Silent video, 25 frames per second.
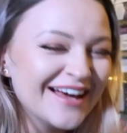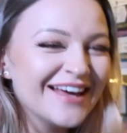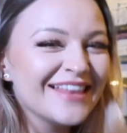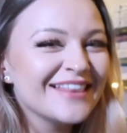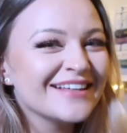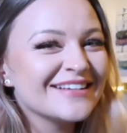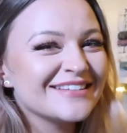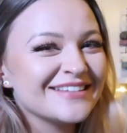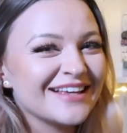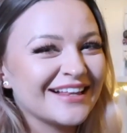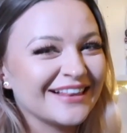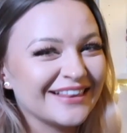
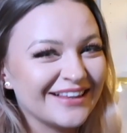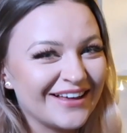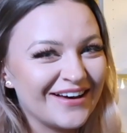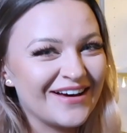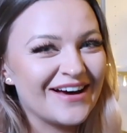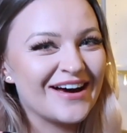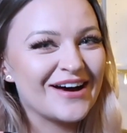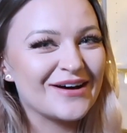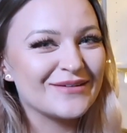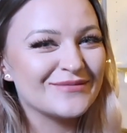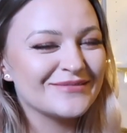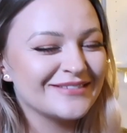there's a
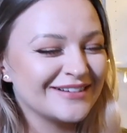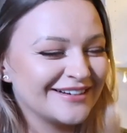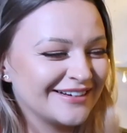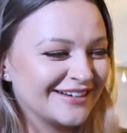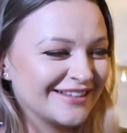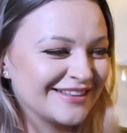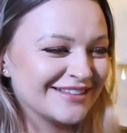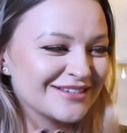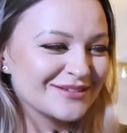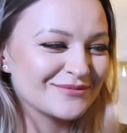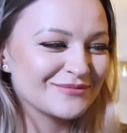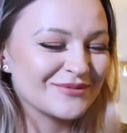lot happening
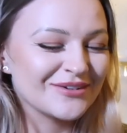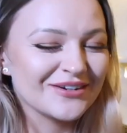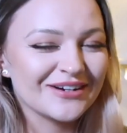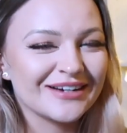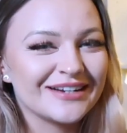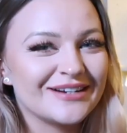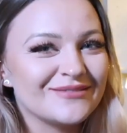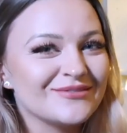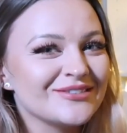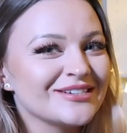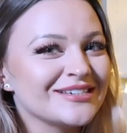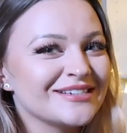in this book
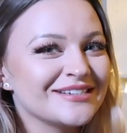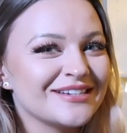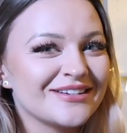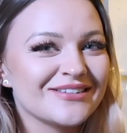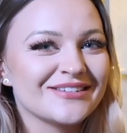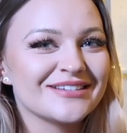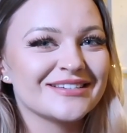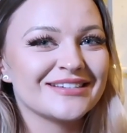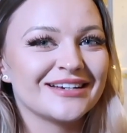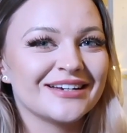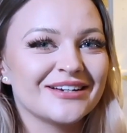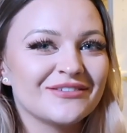and I'm just so
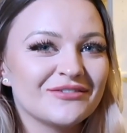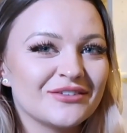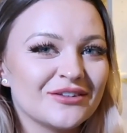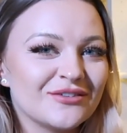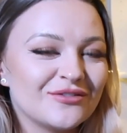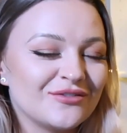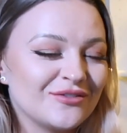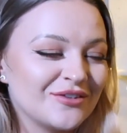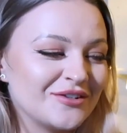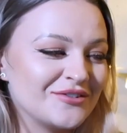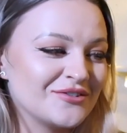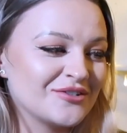excited for
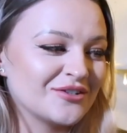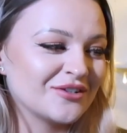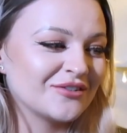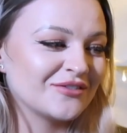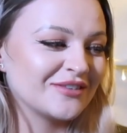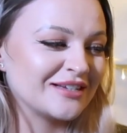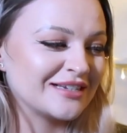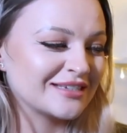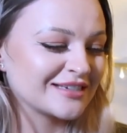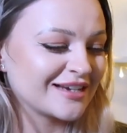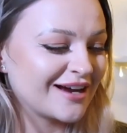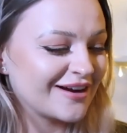the future of
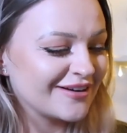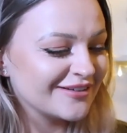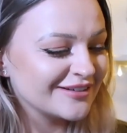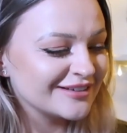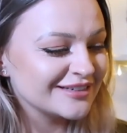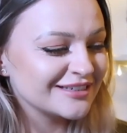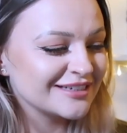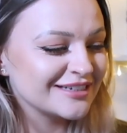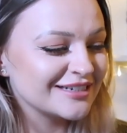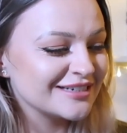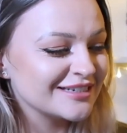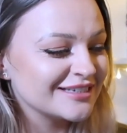these
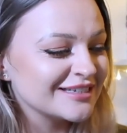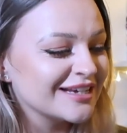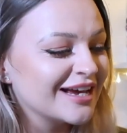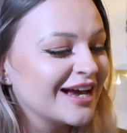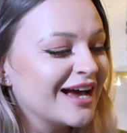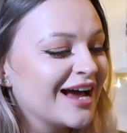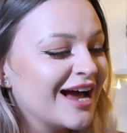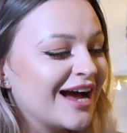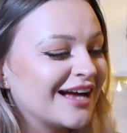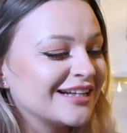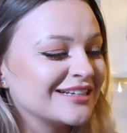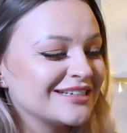characters
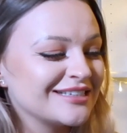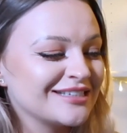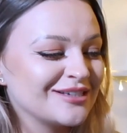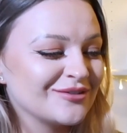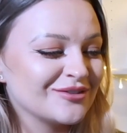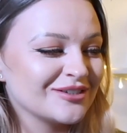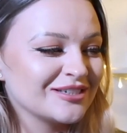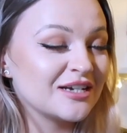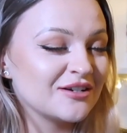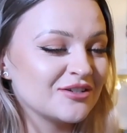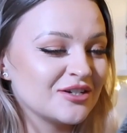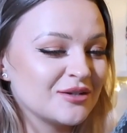and to see
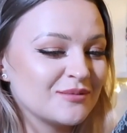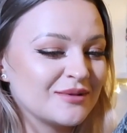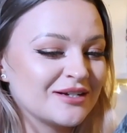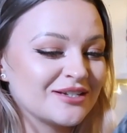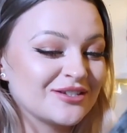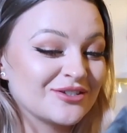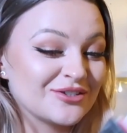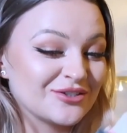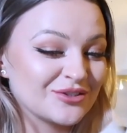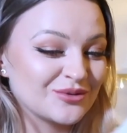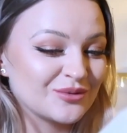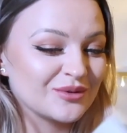what Sarah J Maas
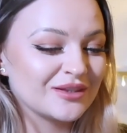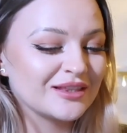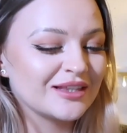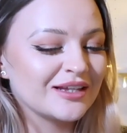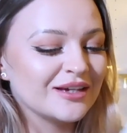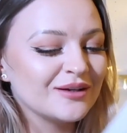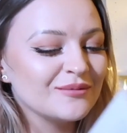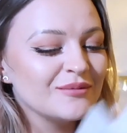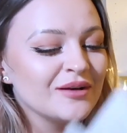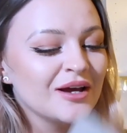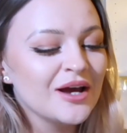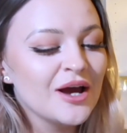does with
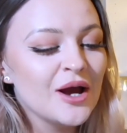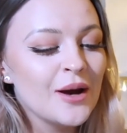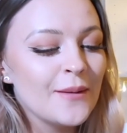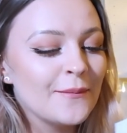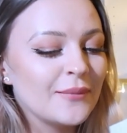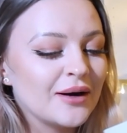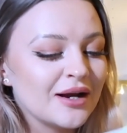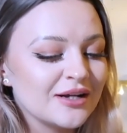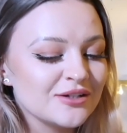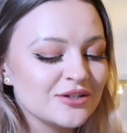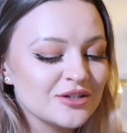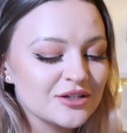them
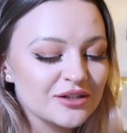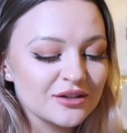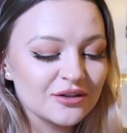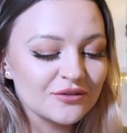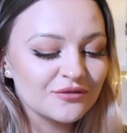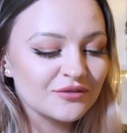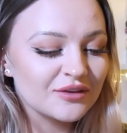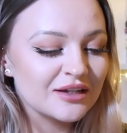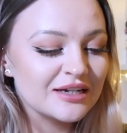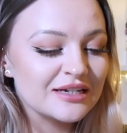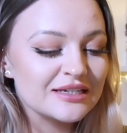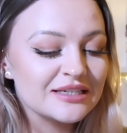but I just
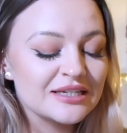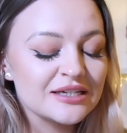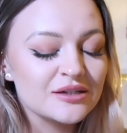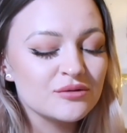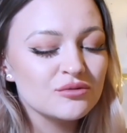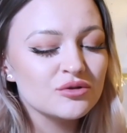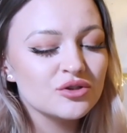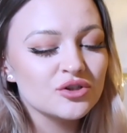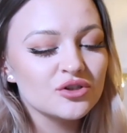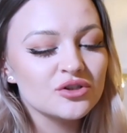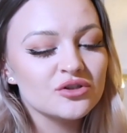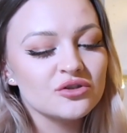love this this
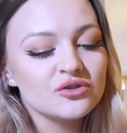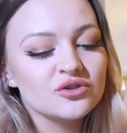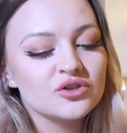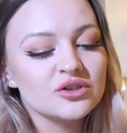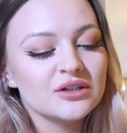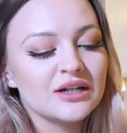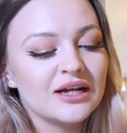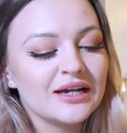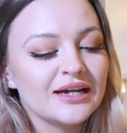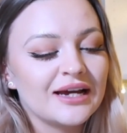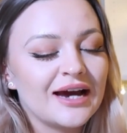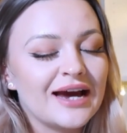was just such
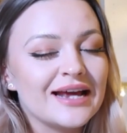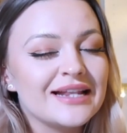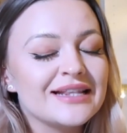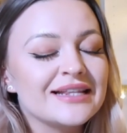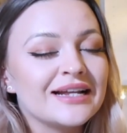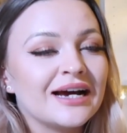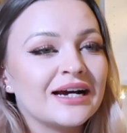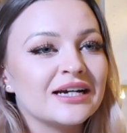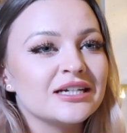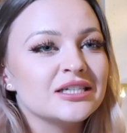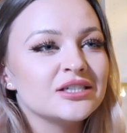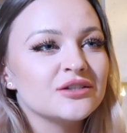like a
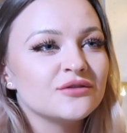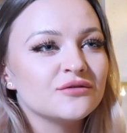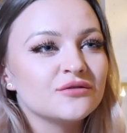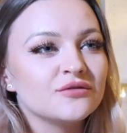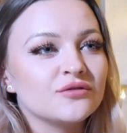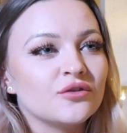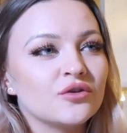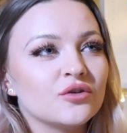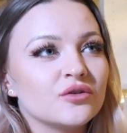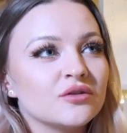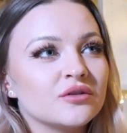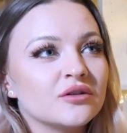nice
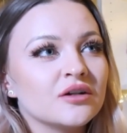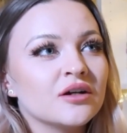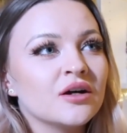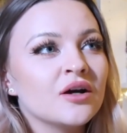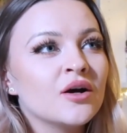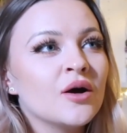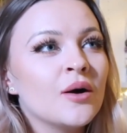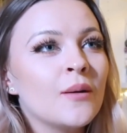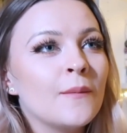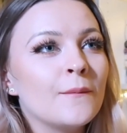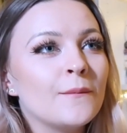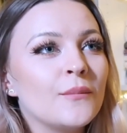fun
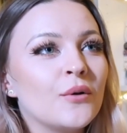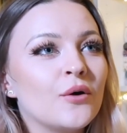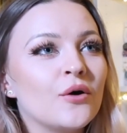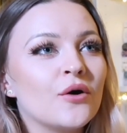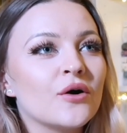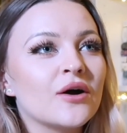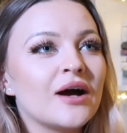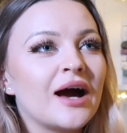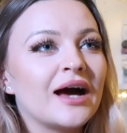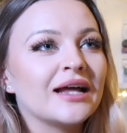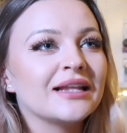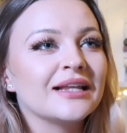
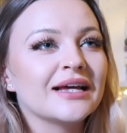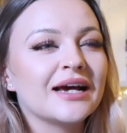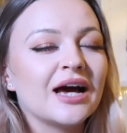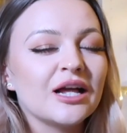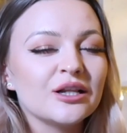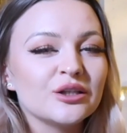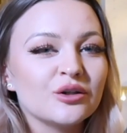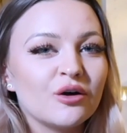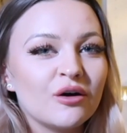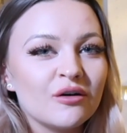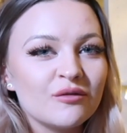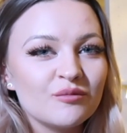book and like a
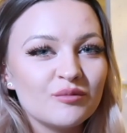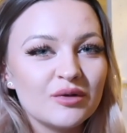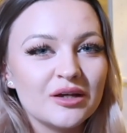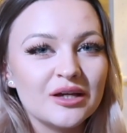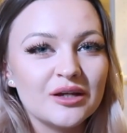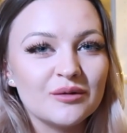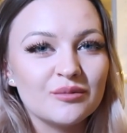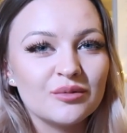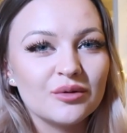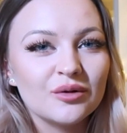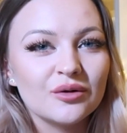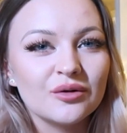lot of
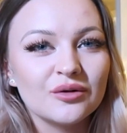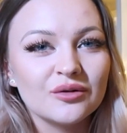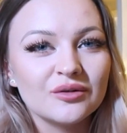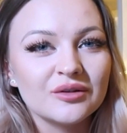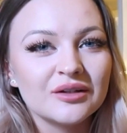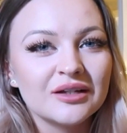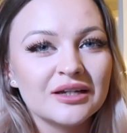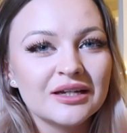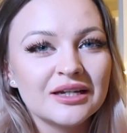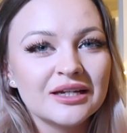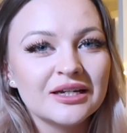people